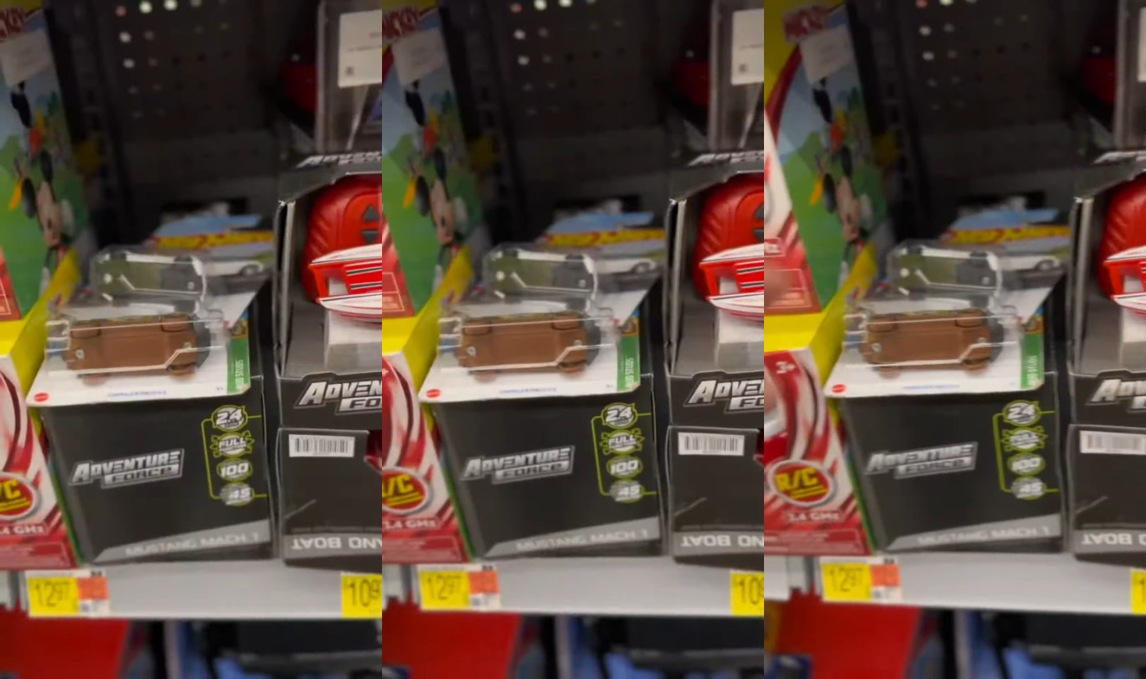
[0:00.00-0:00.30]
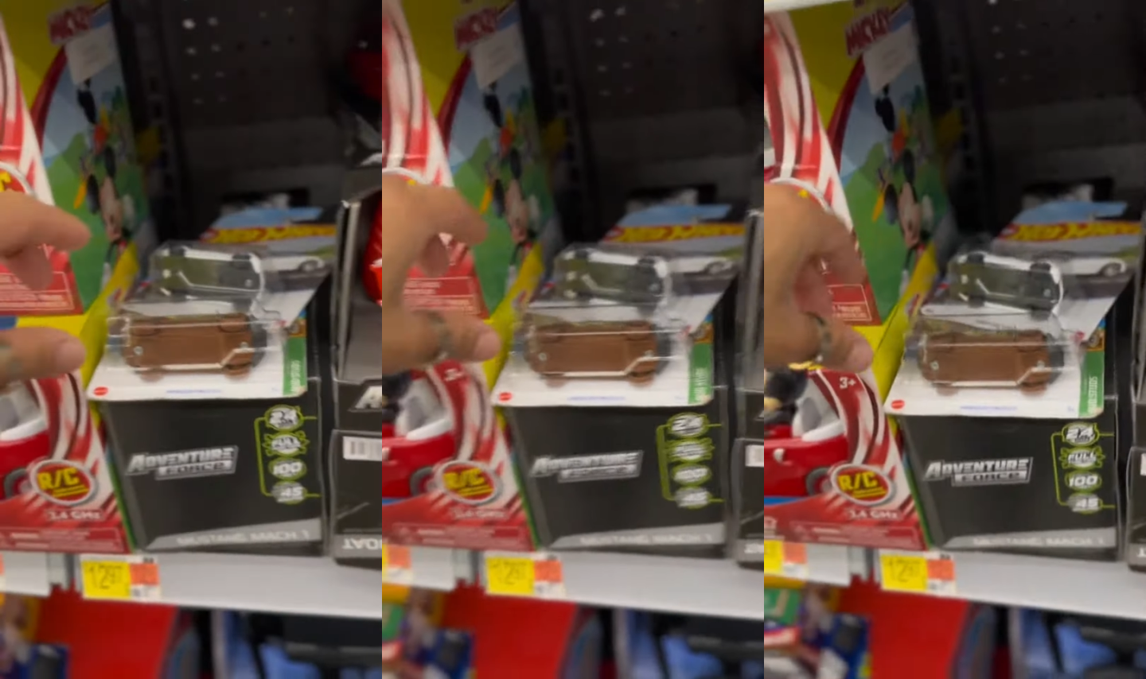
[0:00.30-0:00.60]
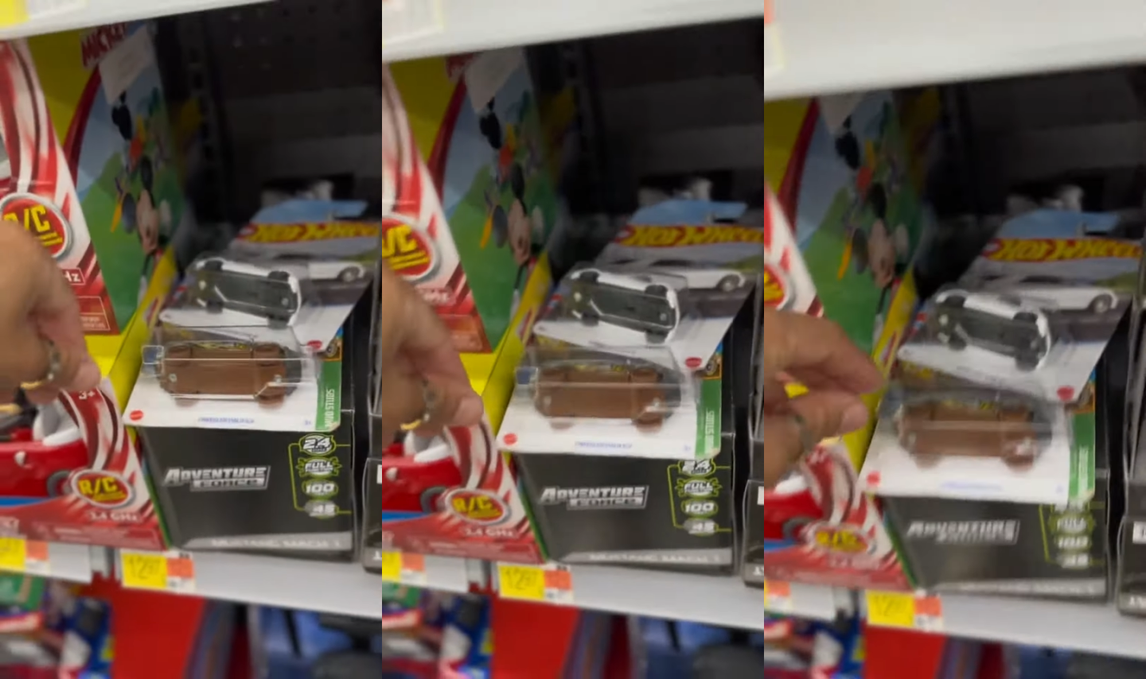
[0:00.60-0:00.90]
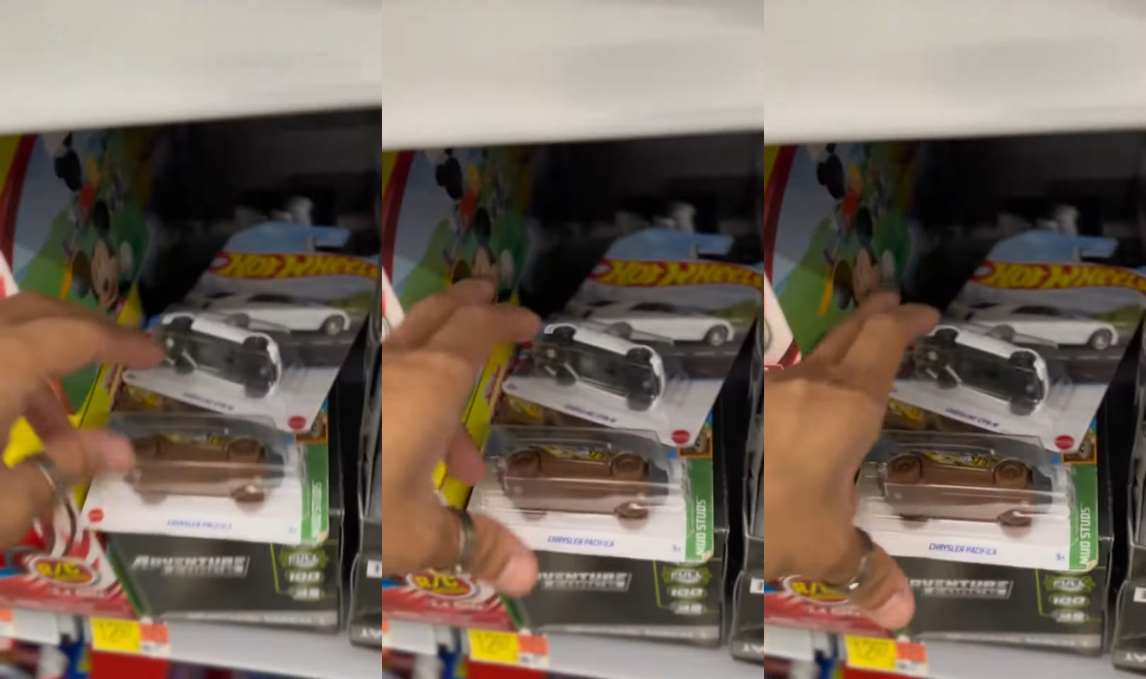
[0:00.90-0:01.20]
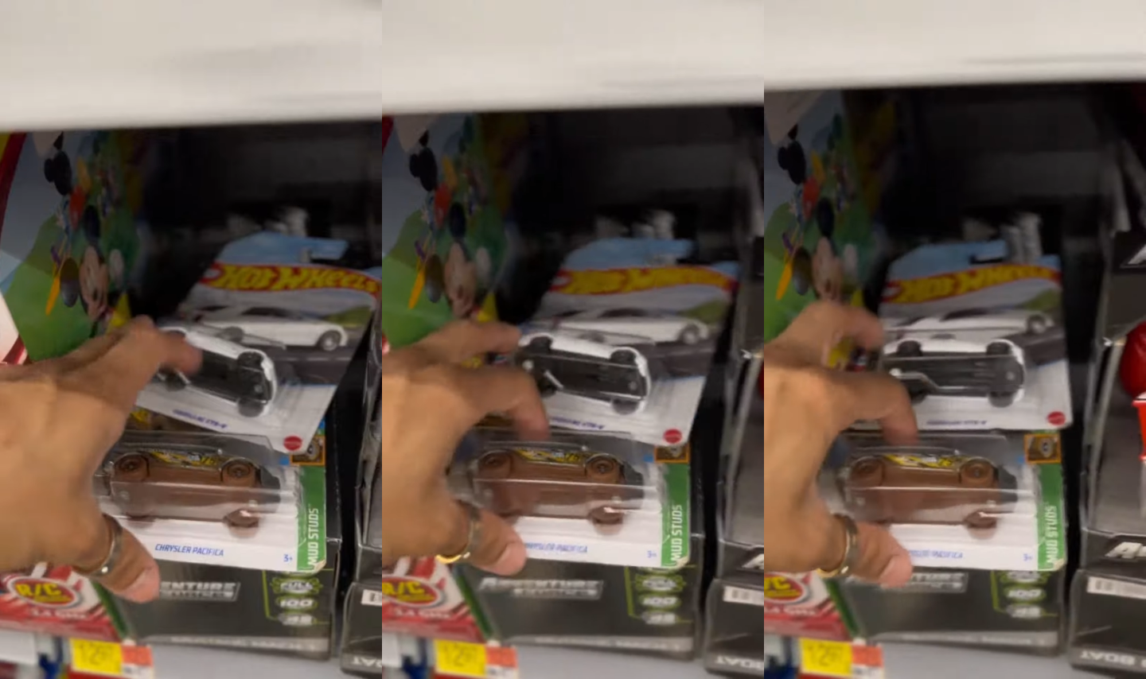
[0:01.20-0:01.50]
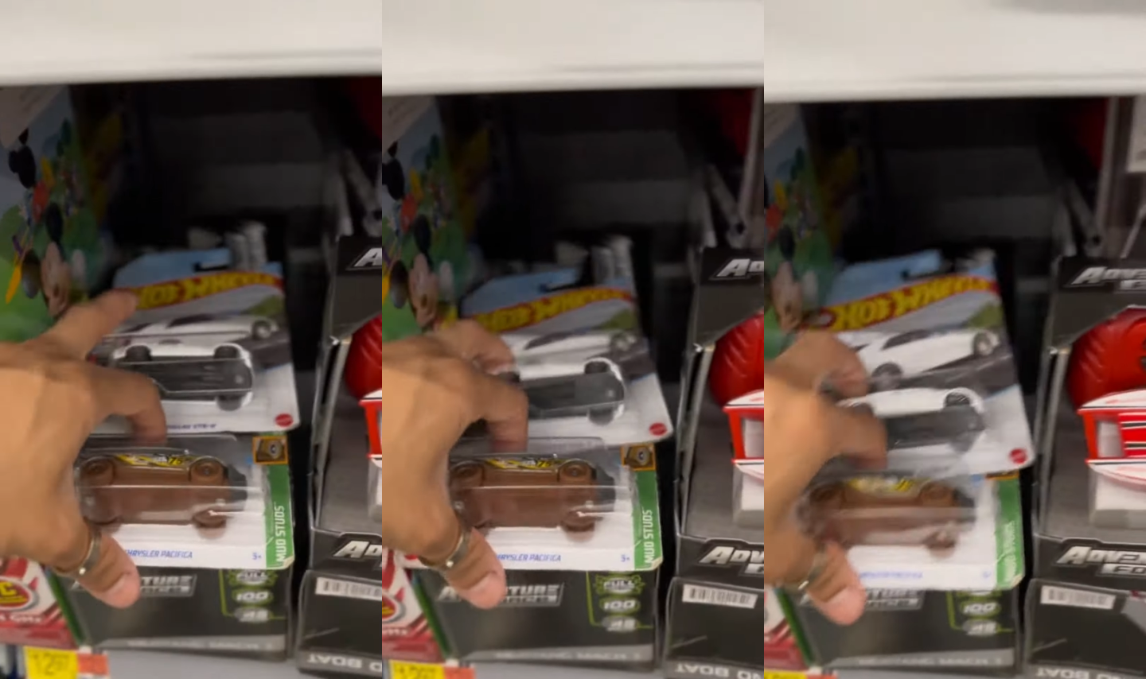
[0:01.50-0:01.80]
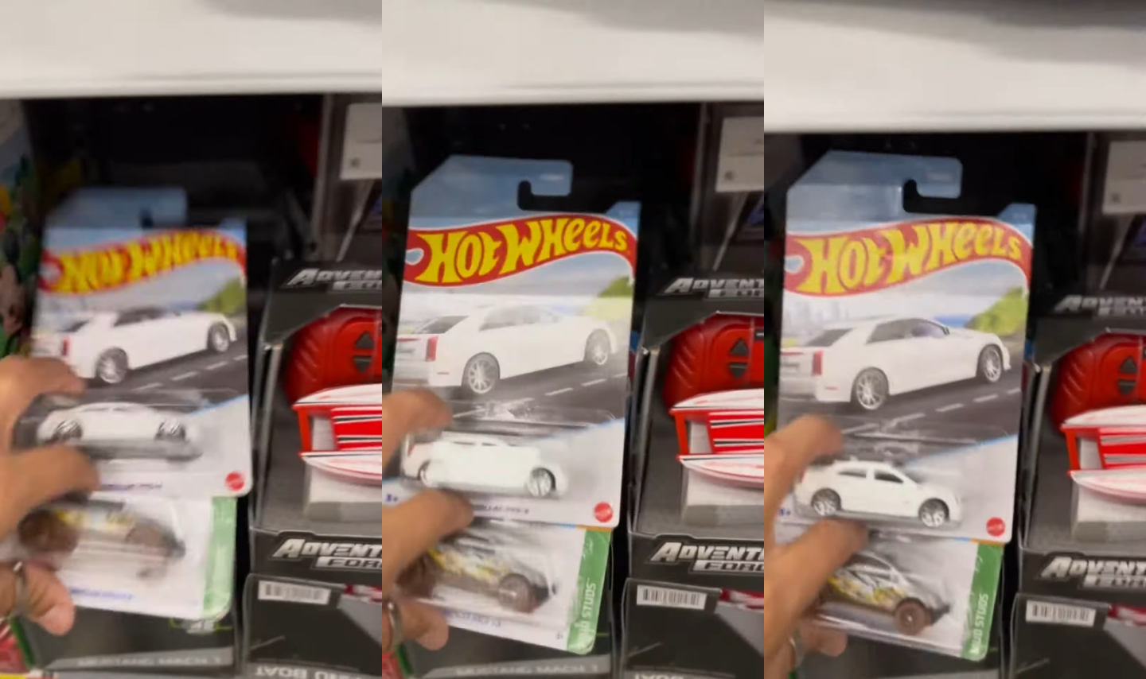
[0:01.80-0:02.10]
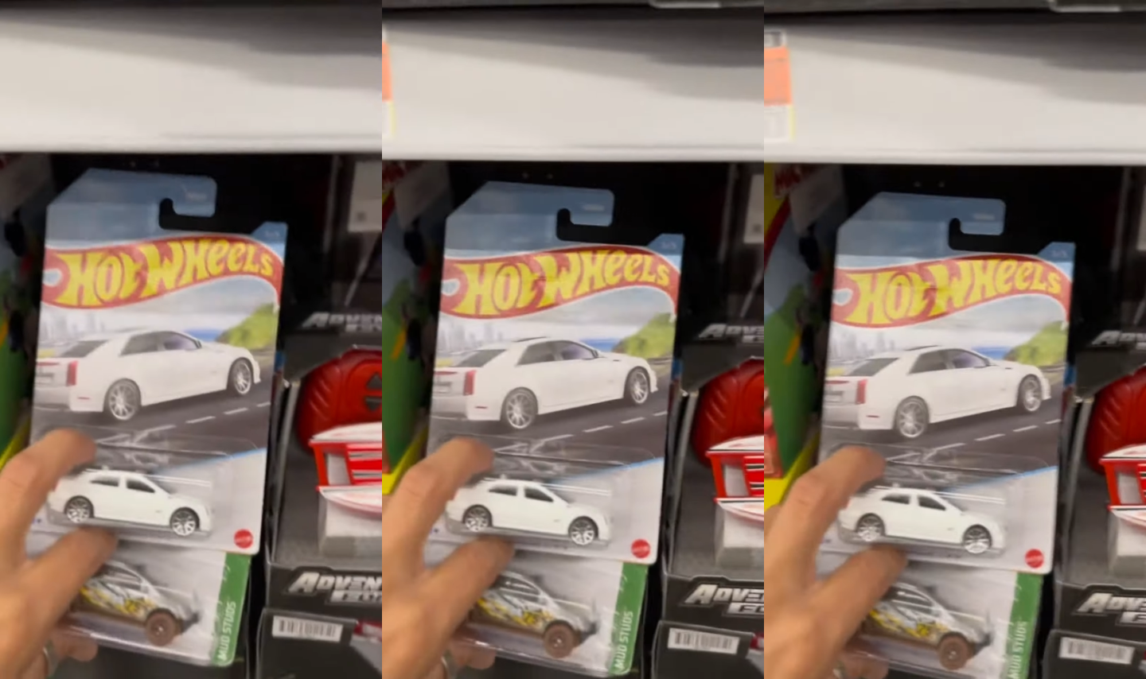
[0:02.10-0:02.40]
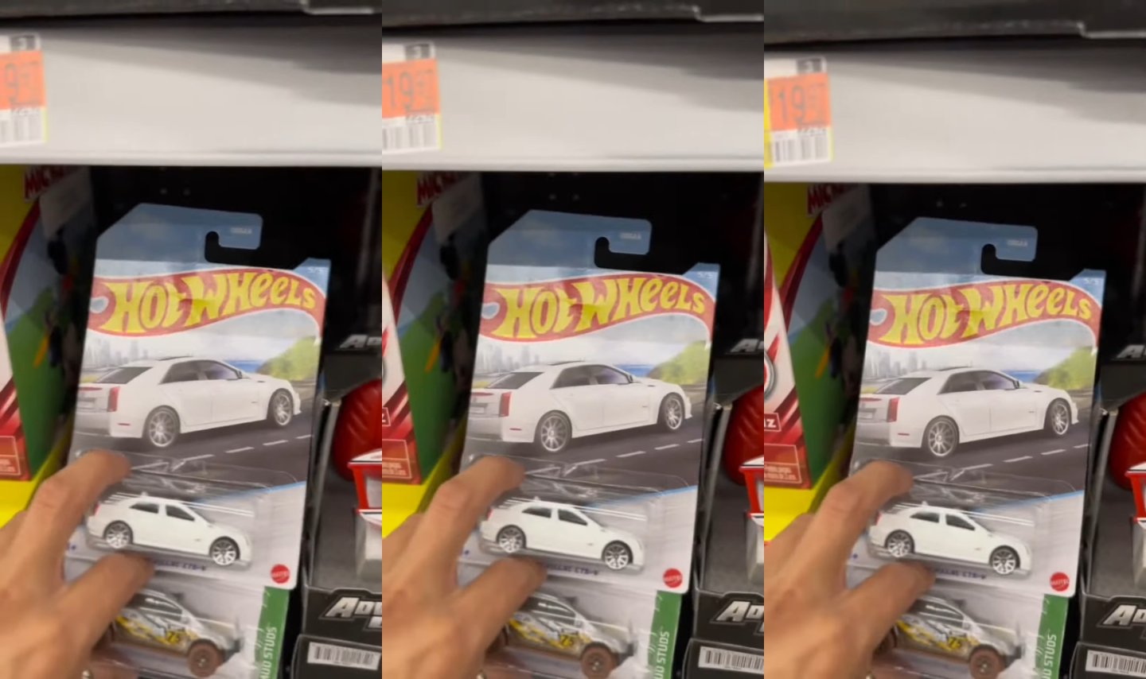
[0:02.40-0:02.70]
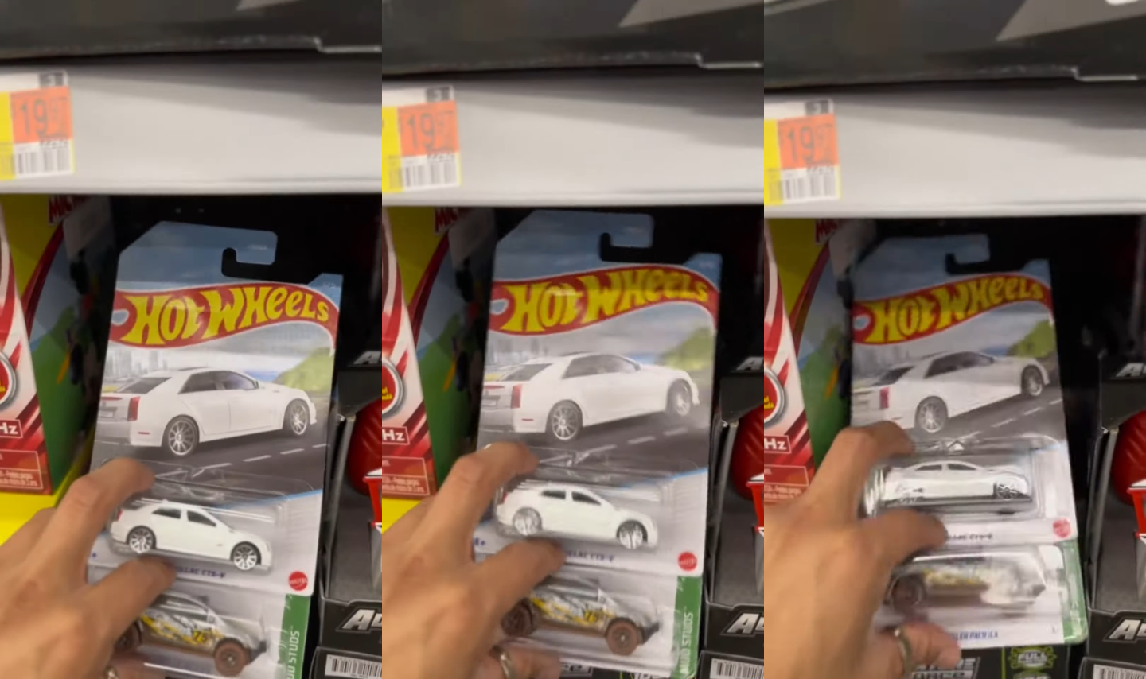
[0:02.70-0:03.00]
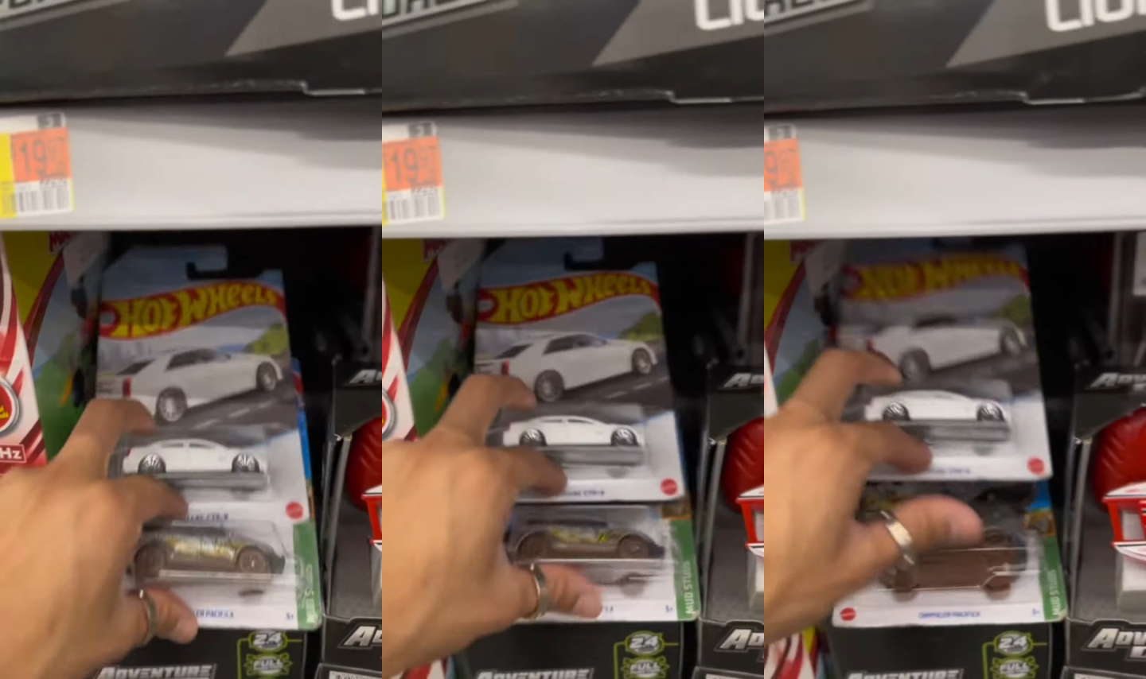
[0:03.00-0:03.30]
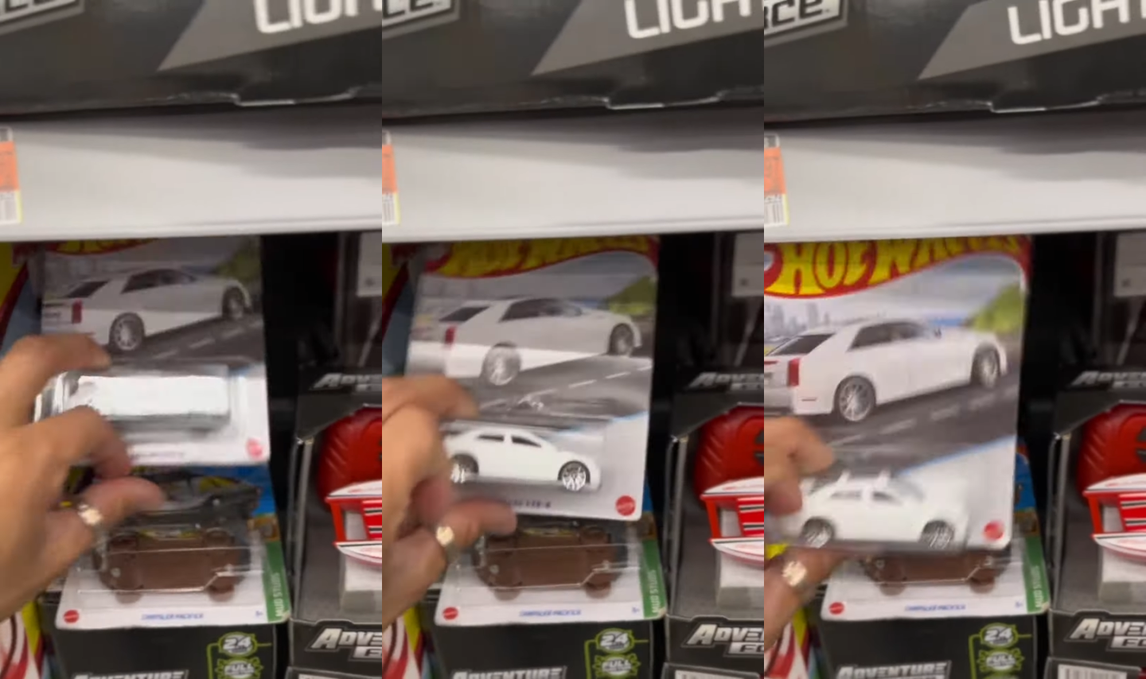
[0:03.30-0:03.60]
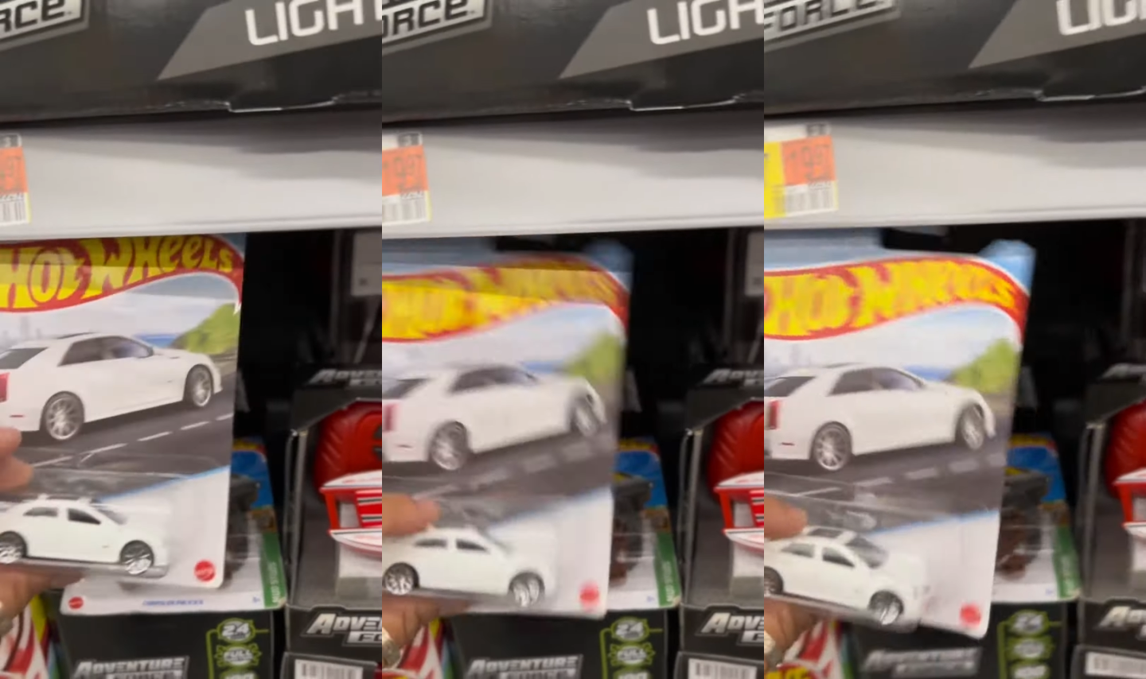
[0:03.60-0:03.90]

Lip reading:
(no speaker visible)